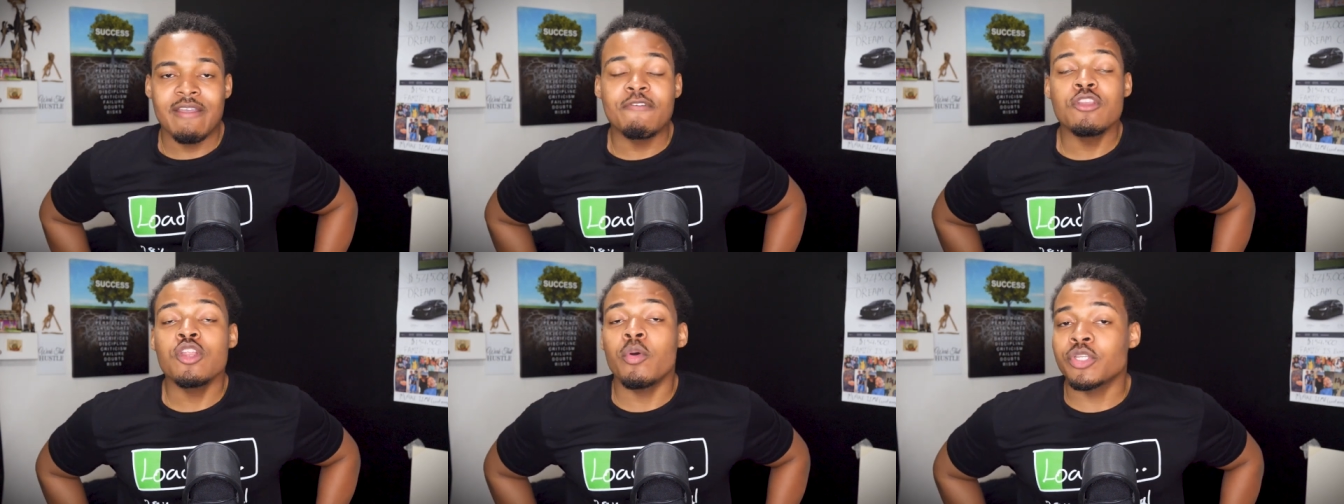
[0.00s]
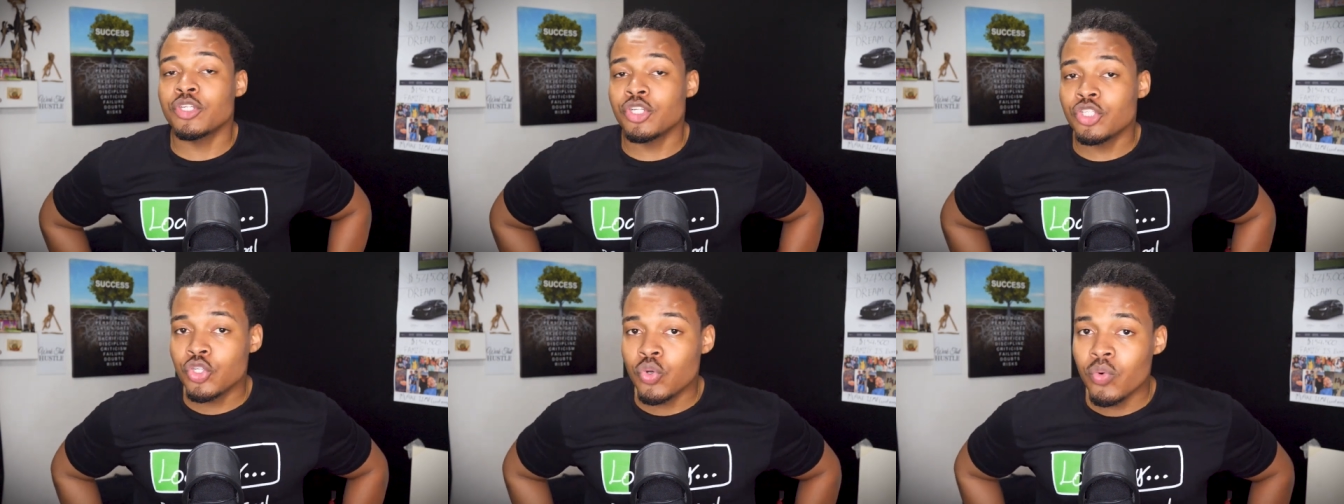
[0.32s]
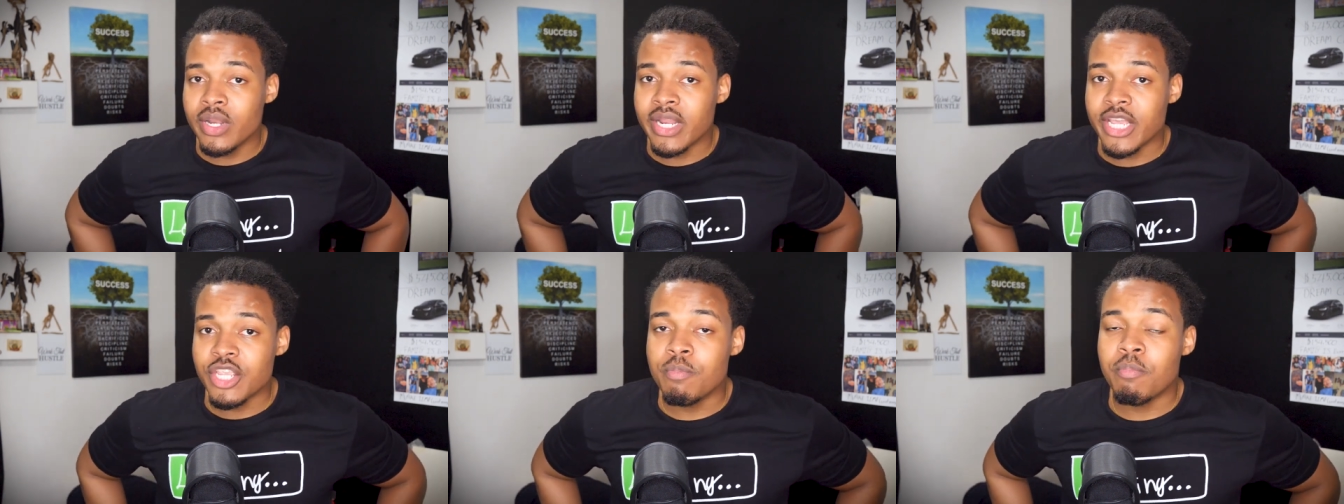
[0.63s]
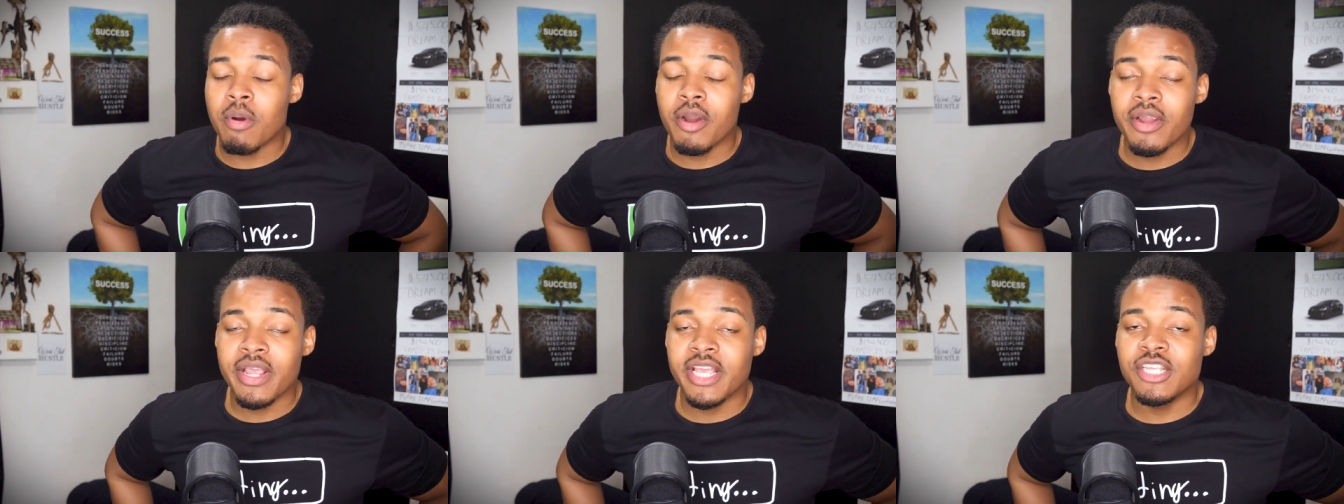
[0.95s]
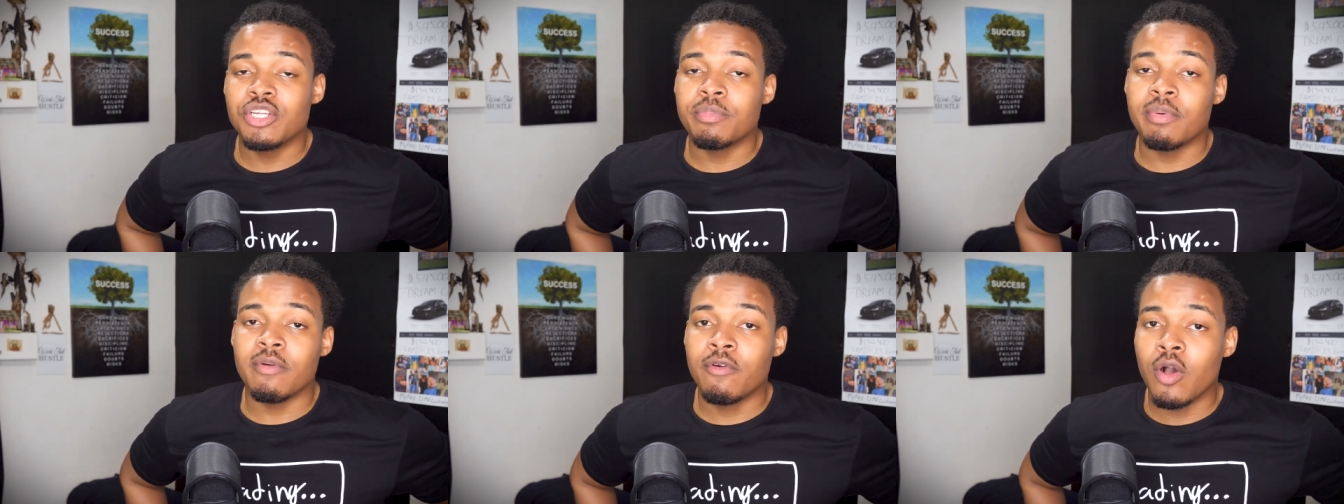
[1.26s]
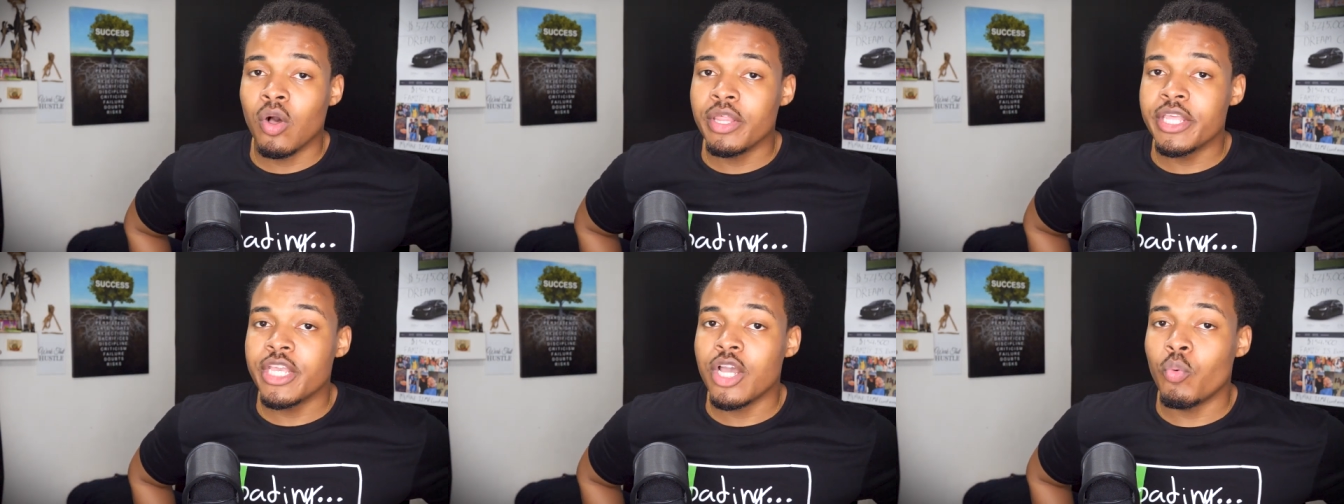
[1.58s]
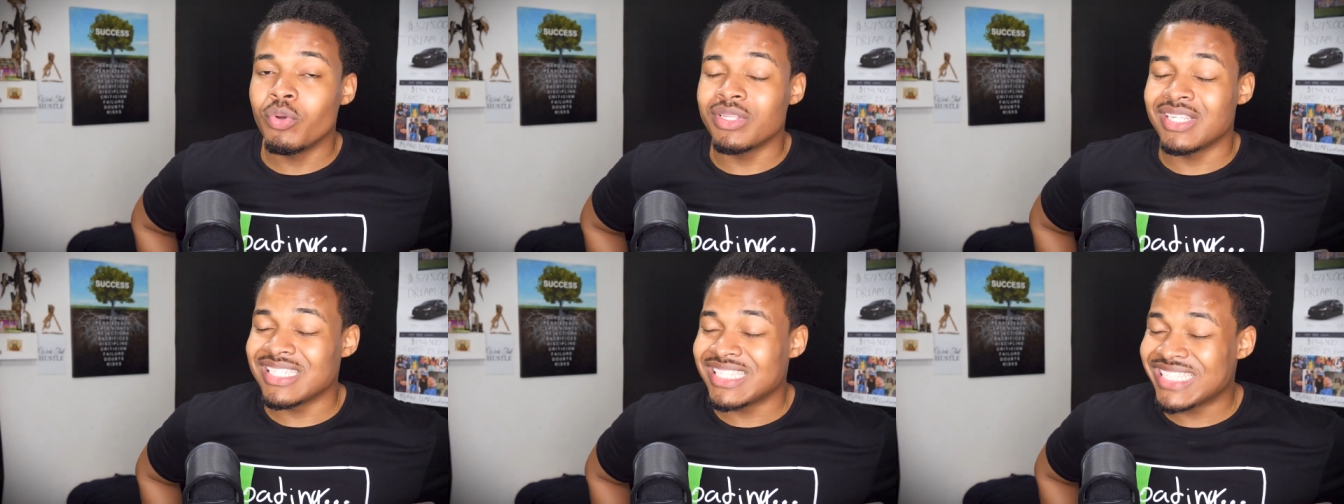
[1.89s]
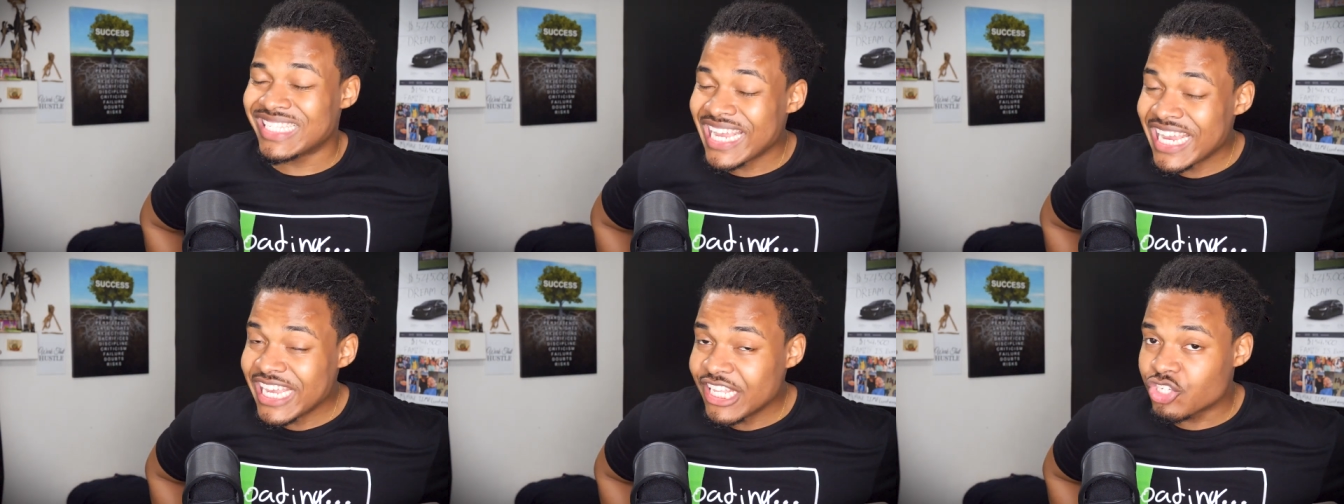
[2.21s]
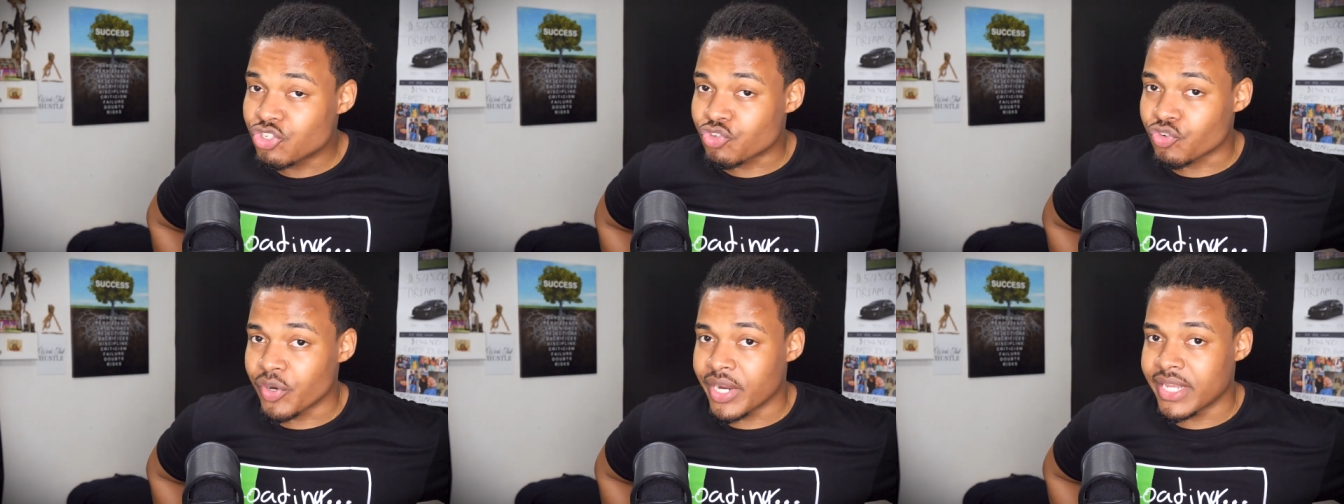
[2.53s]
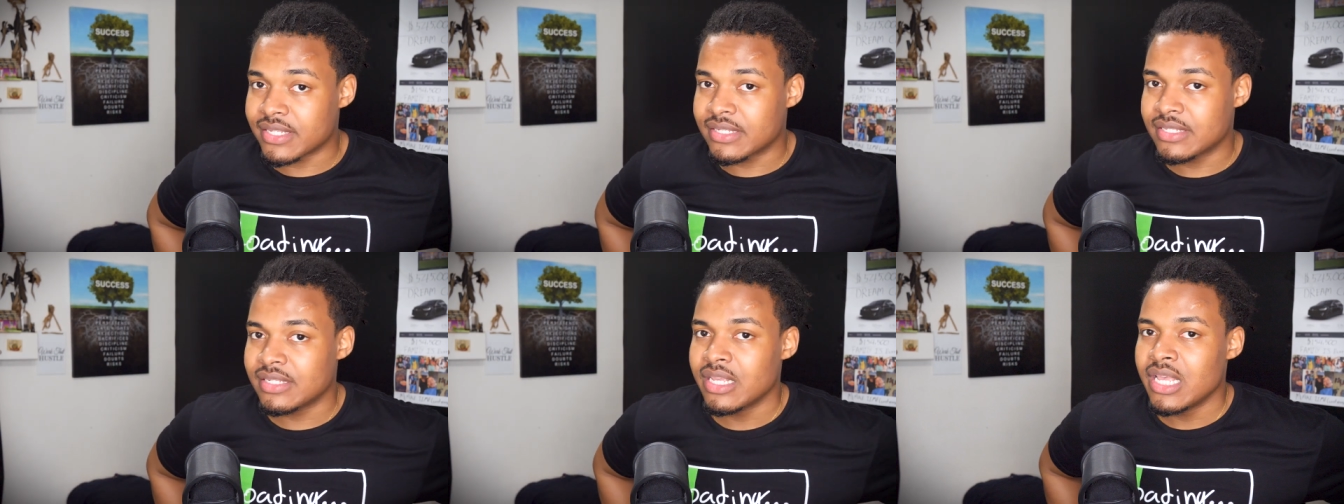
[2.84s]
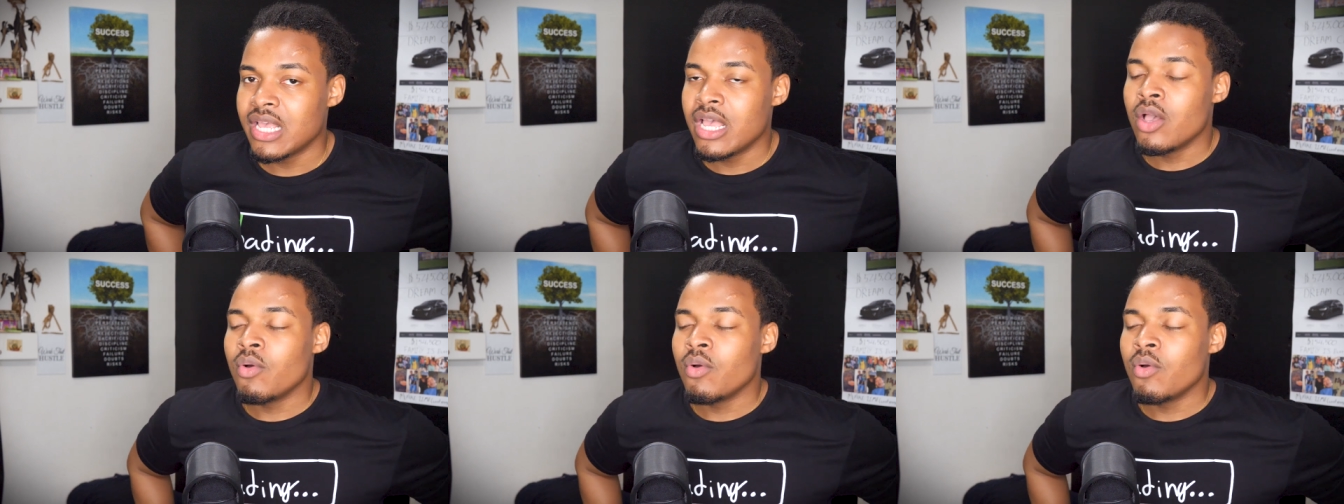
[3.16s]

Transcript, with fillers: If you know what you're doing and you borrow against your portfolio, which is dangerous,